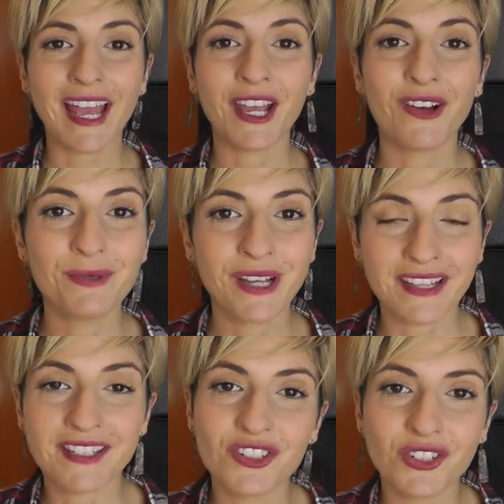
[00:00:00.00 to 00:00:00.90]
I hope you
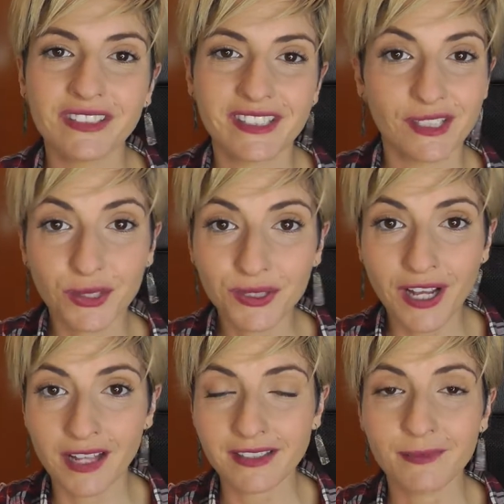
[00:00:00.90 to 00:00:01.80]
guys enjoyed this new
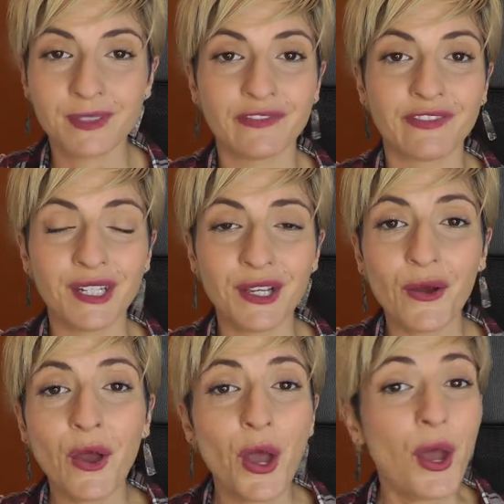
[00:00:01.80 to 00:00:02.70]
concept of video,